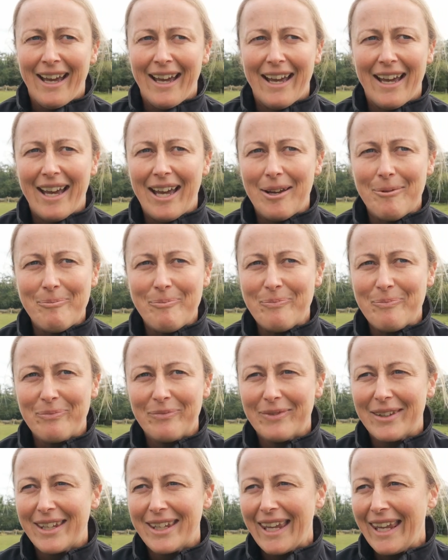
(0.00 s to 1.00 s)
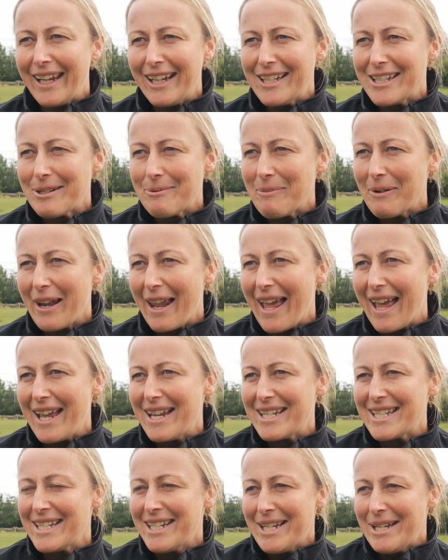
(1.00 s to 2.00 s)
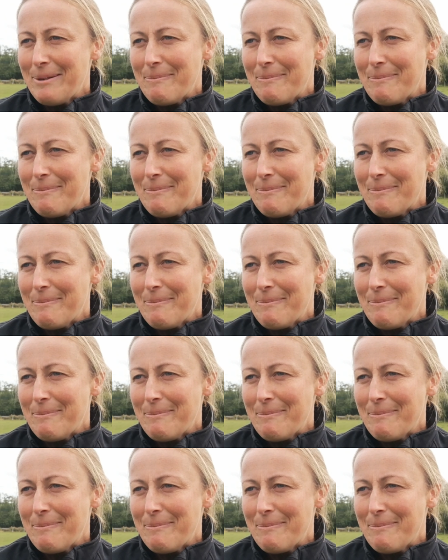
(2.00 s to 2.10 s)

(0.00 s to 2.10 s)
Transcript: um, kingdom-led,